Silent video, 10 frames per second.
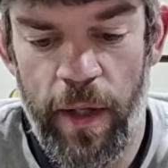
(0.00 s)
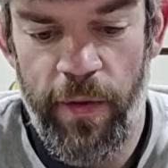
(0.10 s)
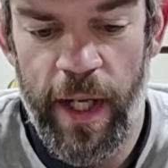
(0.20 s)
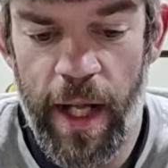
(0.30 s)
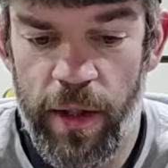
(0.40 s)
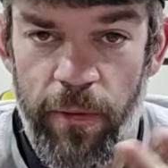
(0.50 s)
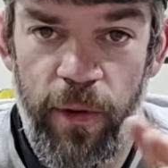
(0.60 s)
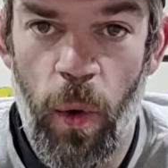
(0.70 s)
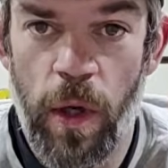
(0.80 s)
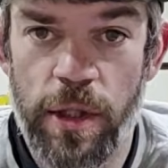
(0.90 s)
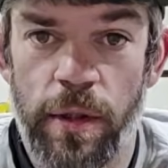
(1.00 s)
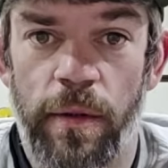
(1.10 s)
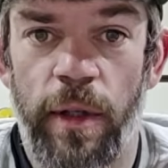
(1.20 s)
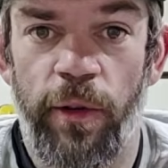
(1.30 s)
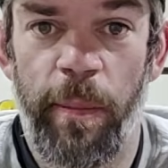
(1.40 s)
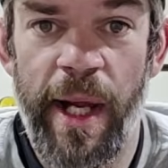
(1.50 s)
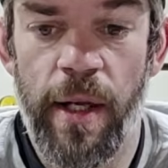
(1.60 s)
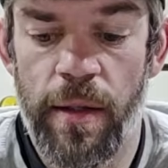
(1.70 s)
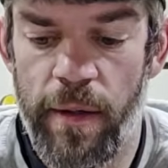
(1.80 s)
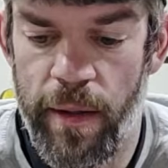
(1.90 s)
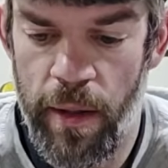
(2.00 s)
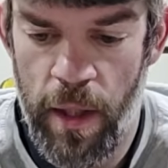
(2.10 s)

if you got the force to spend,